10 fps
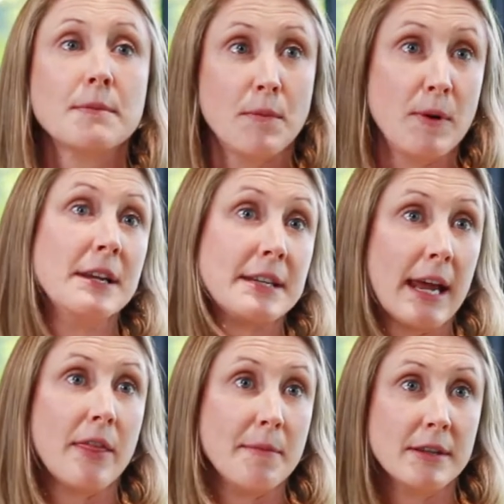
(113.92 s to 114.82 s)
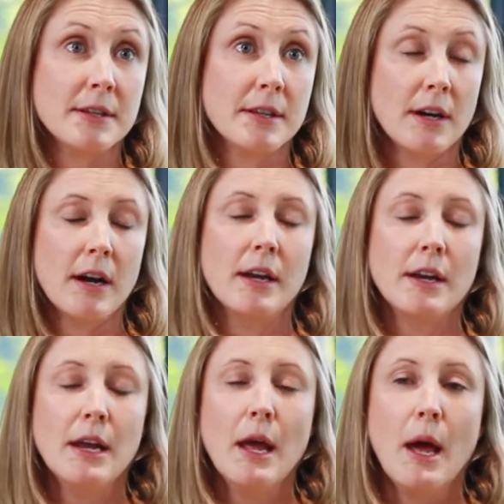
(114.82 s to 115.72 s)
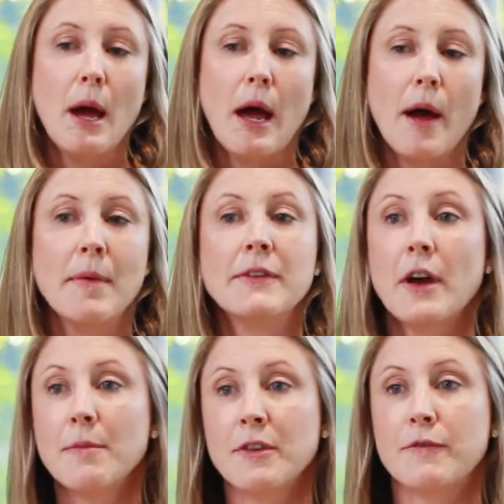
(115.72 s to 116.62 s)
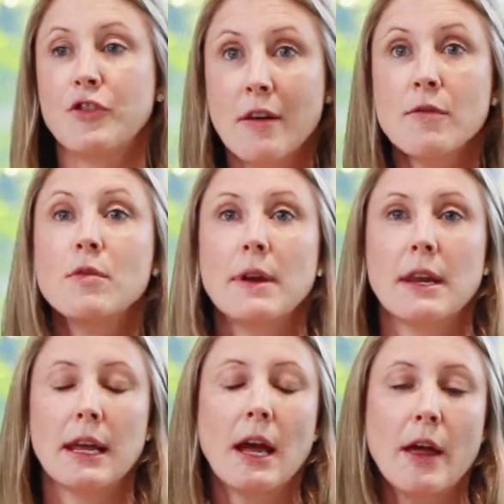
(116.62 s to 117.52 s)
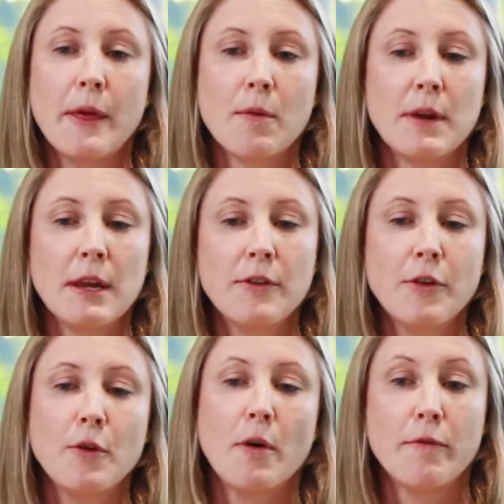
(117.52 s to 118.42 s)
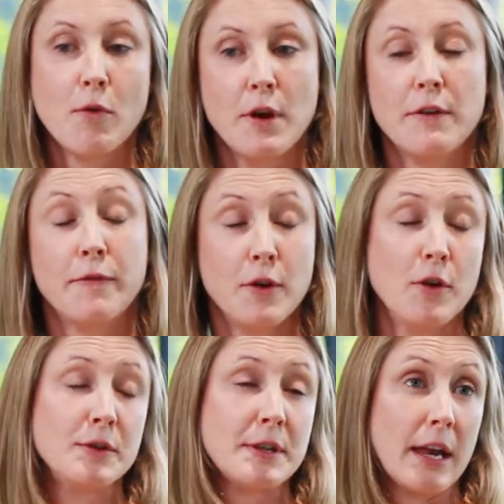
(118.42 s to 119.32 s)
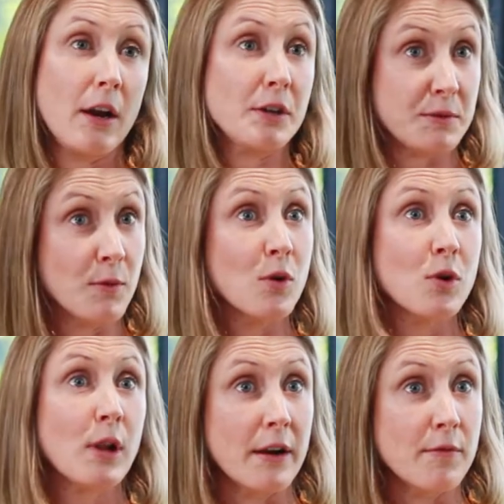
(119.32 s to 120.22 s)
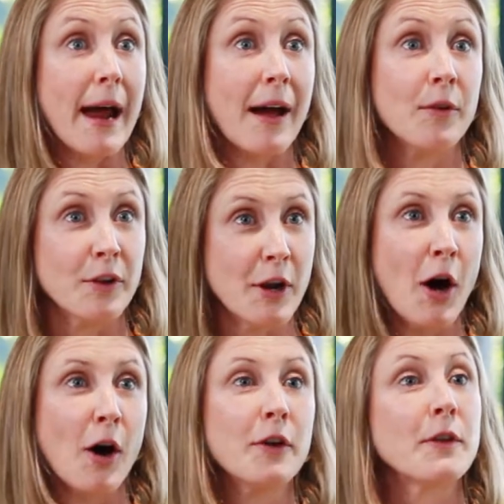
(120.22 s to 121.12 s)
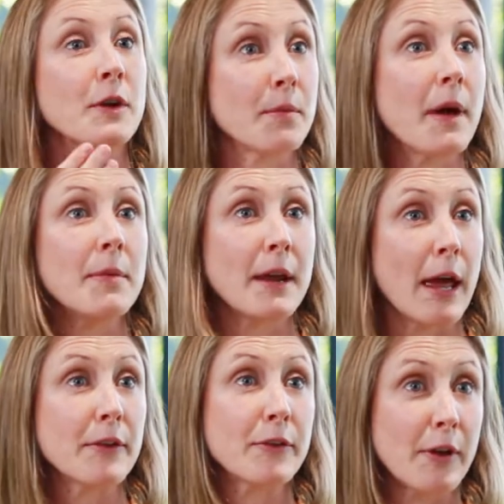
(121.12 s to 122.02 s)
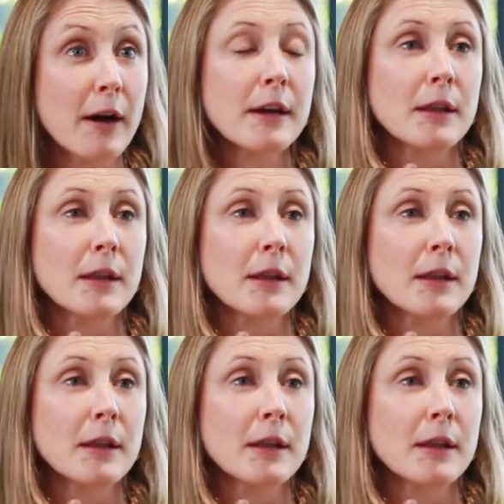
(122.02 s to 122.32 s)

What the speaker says: we need to get them into the diet. In terms of general weaning, I think we need to avoid foods that are small and round and hard that can maybe get stuck in the